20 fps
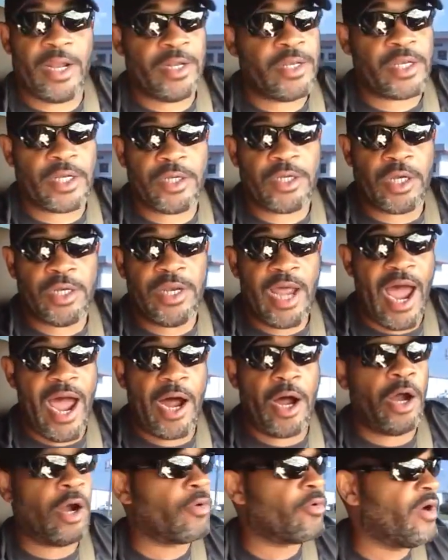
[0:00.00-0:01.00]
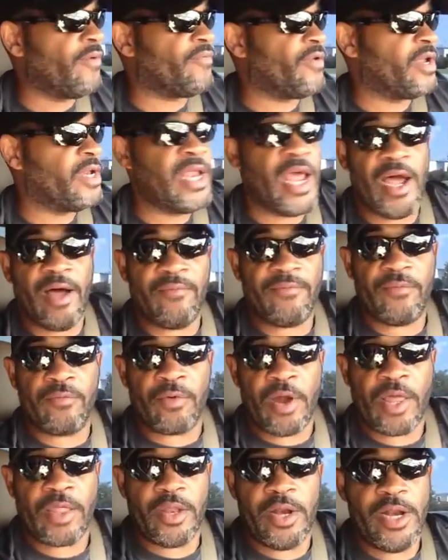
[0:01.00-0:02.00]
to, to, to die a horrific death
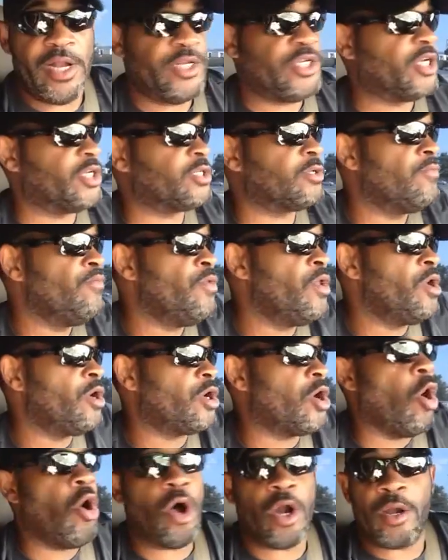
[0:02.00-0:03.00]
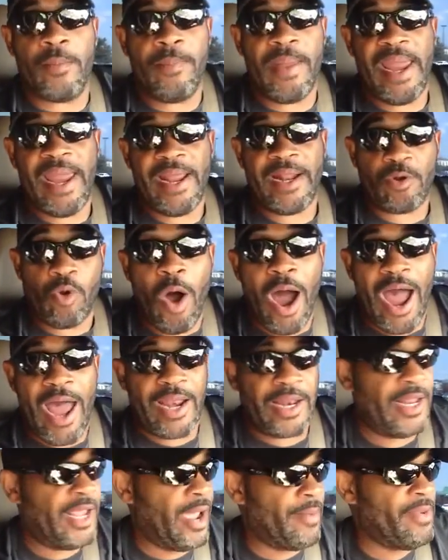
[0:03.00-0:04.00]
rather than just going to bed
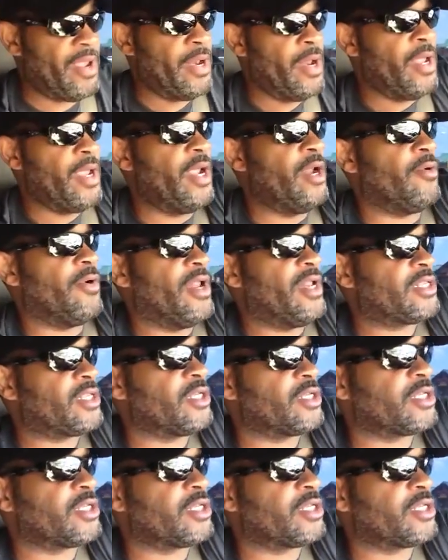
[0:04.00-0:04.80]
quietly. I mean, anyway, let's